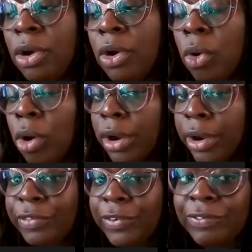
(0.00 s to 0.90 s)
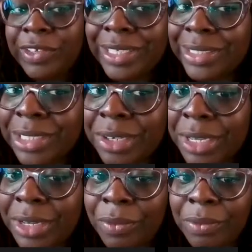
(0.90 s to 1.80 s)
Or if you're feeling
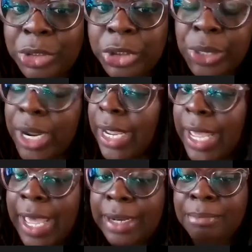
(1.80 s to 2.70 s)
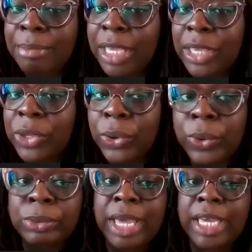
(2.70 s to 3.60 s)
daring, try making your
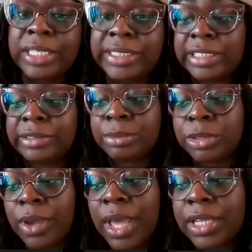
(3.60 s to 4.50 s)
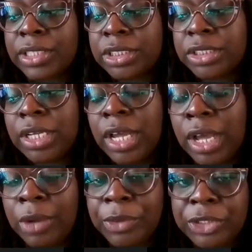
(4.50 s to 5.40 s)
own mac and cheese from scratch.
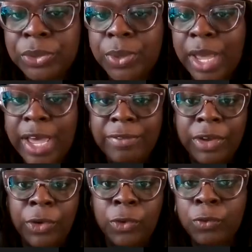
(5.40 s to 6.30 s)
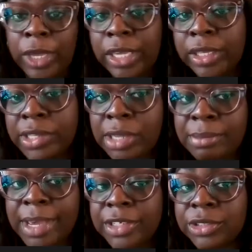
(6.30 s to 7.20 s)
We do have a great Cooking
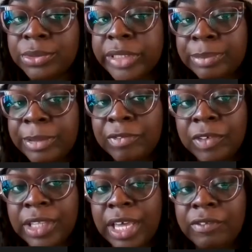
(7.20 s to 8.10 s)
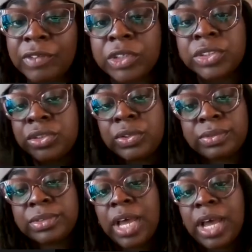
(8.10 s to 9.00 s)
Matters recipe for that for a
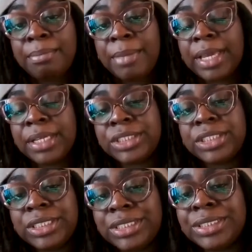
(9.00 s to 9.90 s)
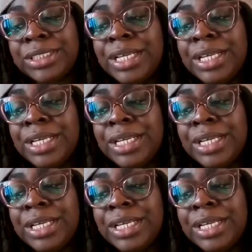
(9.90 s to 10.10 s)
stovetop mac and cheese.